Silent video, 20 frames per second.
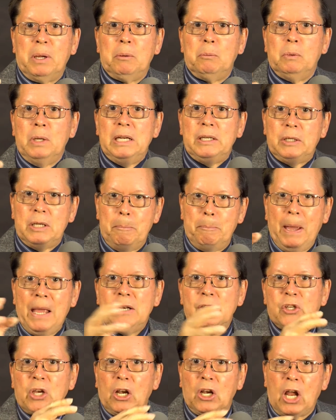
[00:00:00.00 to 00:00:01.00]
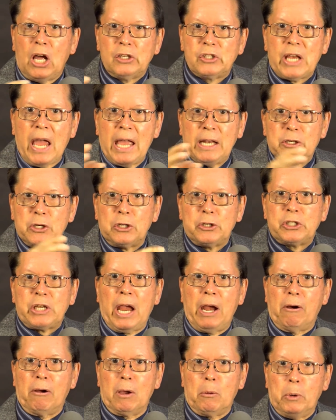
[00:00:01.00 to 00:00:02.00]
But it depends on Los Angeles
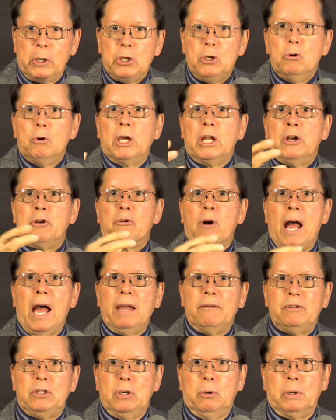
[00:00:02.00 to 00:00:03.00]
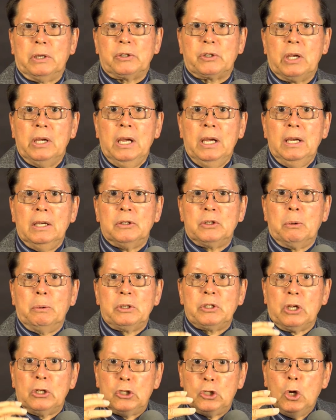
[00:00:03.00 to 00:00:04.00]
area where you can drive to us.
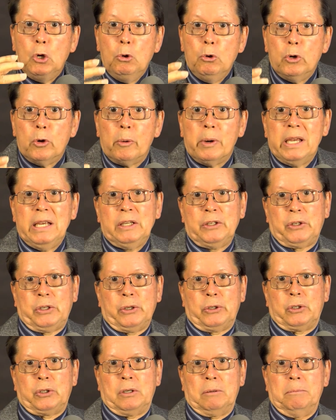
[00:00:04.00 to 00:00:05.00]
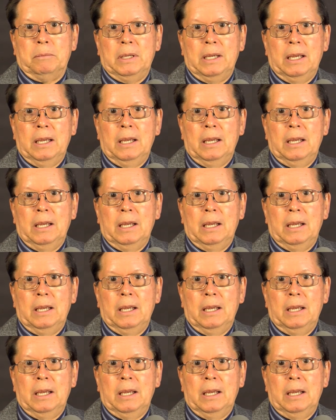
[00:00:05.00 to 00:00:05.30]
So it's a tutoring system.